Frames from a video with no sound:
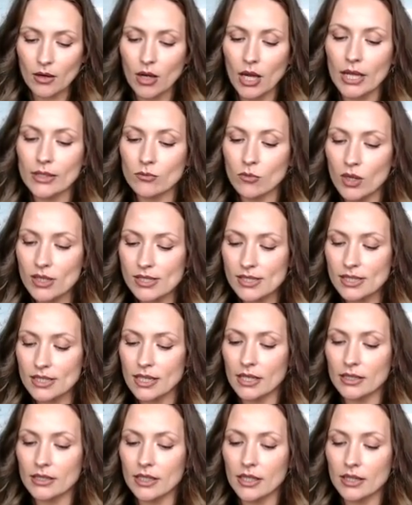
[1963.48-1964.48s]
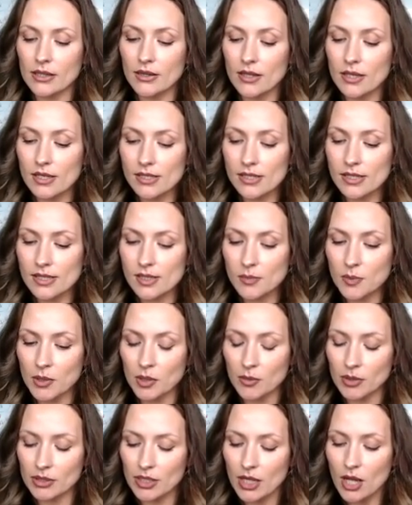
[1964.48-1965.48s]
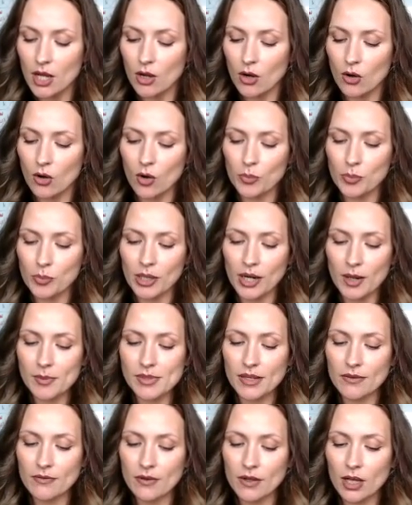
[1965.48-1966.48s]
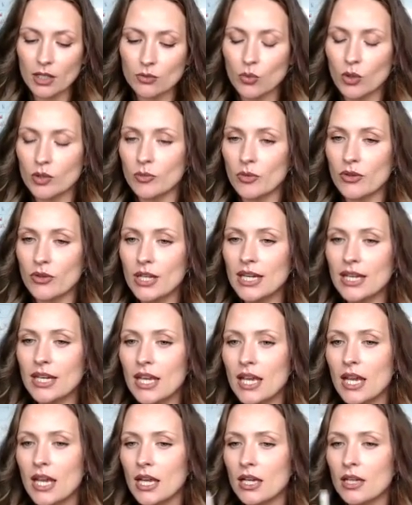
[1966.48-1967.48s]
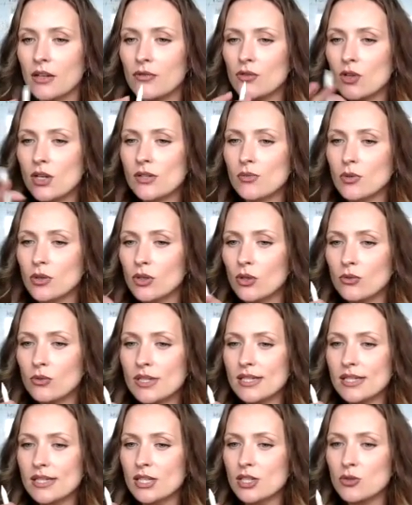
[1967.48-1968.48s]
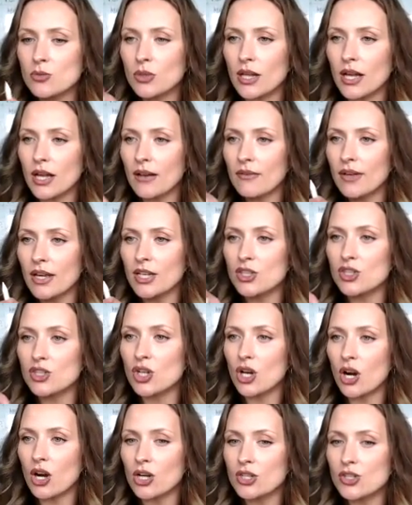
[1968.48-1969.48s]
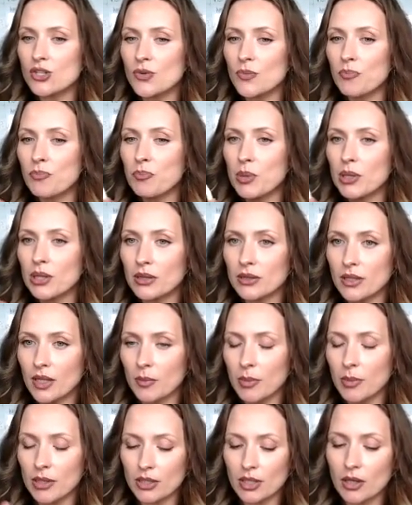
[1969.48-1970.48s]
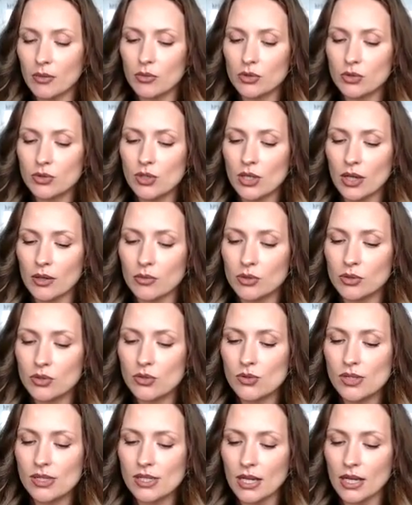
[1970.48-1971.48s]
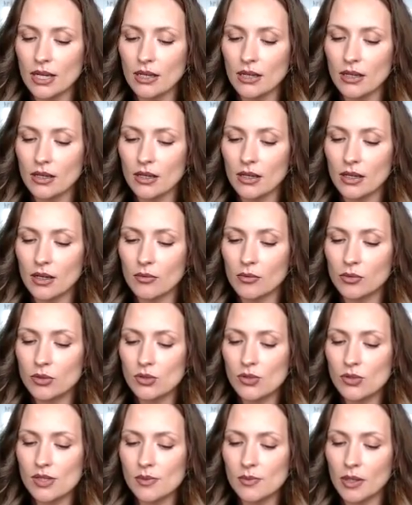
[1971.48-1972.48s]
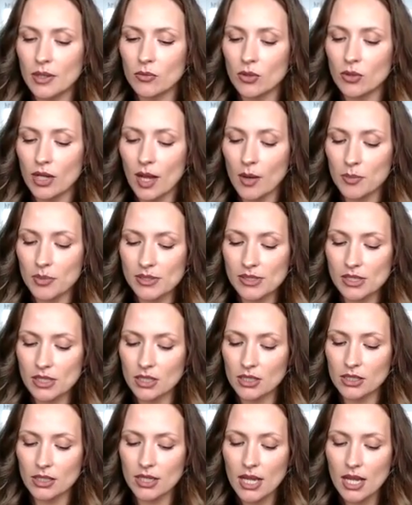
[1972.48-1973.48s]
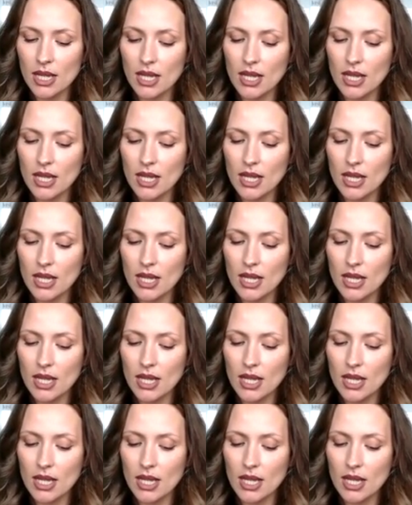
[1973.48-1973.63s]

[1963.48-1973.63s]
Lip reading: and once again, in this experiment, oh, perhaps I forgot one more thing. And if you guys will notice that you will have a charge buildup, I will do explain what happens here.